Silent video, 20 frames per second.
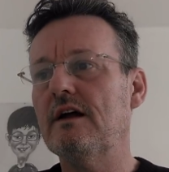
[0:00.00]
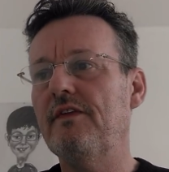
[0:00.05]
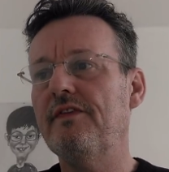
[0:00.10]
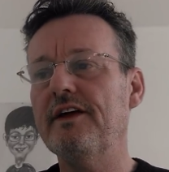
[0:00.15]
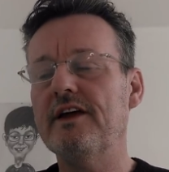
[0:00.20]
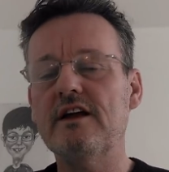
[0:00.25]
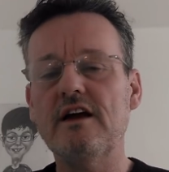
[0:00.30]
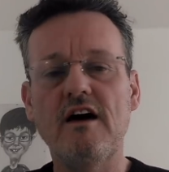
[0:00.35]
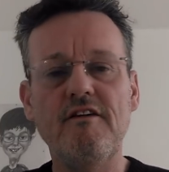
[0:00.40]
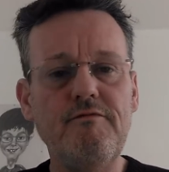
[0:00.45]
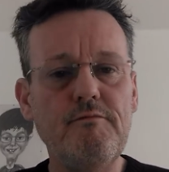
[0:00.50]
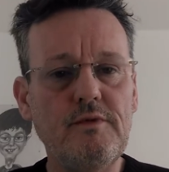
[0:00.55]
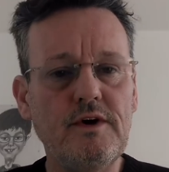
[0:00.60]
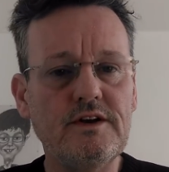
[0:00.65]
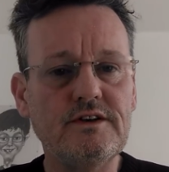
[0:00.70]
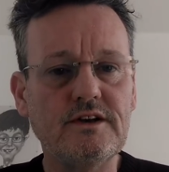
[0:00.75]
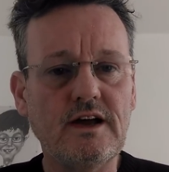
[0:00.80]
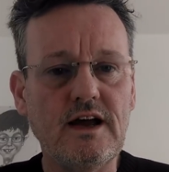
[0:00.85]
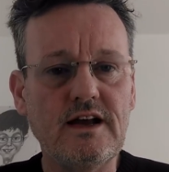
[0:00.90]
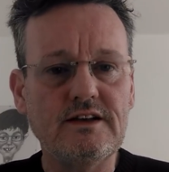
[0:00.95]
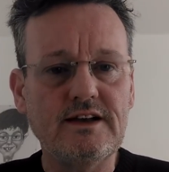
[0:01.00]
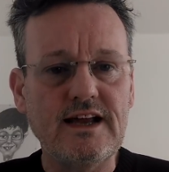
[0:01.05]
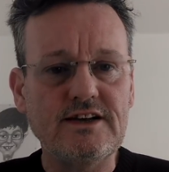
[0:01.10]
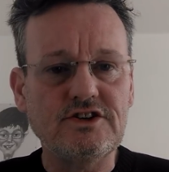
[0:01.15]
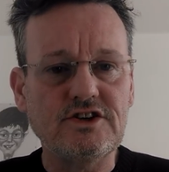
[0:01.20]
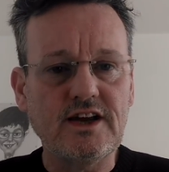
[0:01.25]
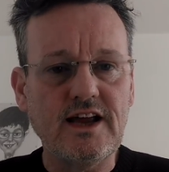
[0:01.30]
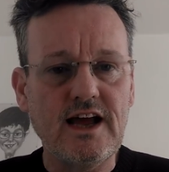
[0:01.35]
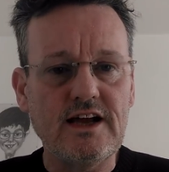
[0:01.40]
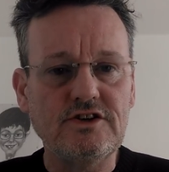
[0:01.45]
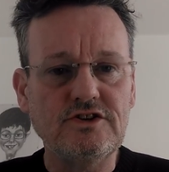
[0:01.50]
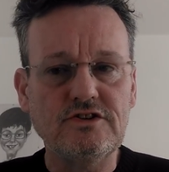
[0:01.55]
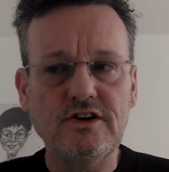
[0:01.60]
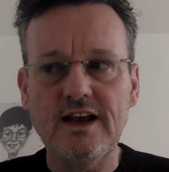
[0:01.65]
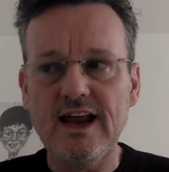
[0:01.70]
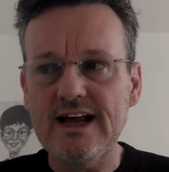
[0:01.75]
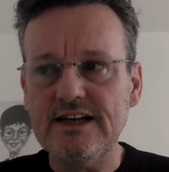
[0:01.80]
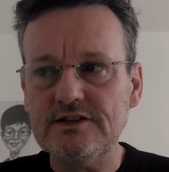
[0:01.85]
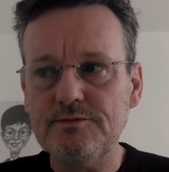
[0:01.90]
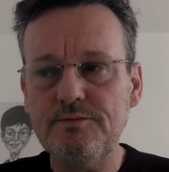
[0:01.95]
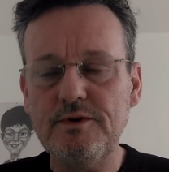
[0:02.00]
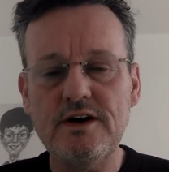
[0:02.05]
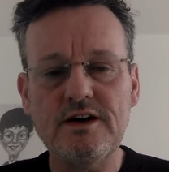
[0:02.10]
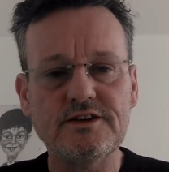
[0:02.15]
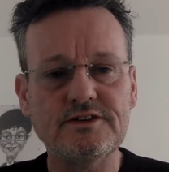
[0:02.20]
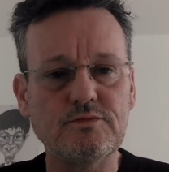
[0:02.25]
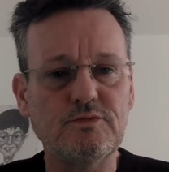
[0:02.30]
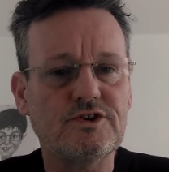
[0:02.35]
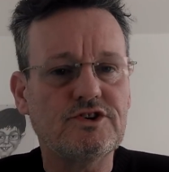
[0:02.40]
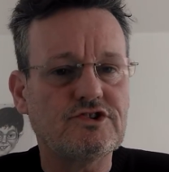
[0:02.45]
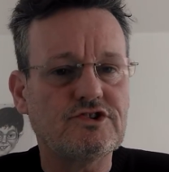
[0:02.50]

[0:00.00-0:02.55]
The government and educational experts were